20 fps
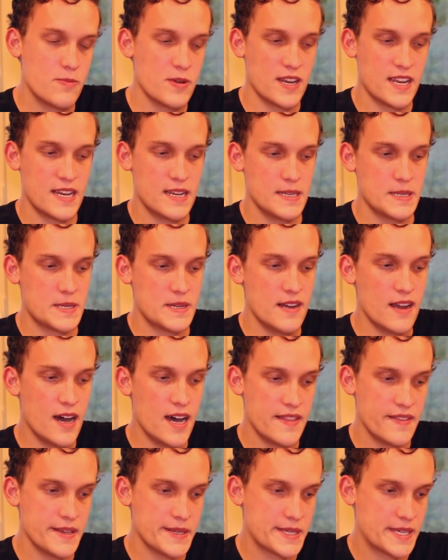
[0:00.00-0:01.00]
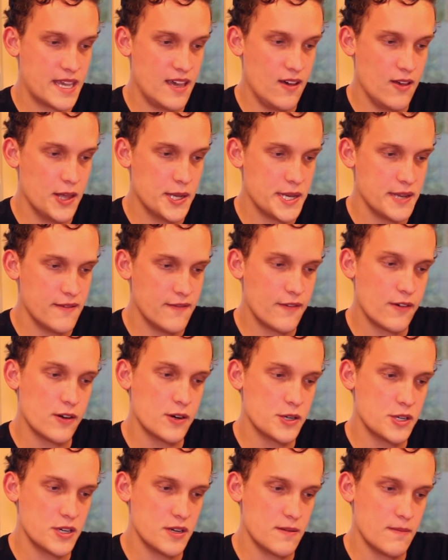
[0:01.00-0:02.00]
but it is not the skeleton
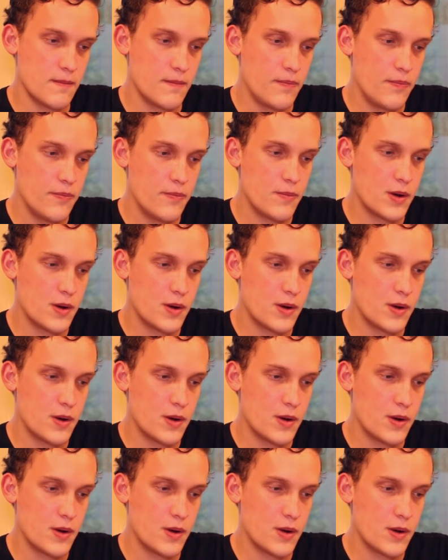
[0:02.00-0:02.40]
version.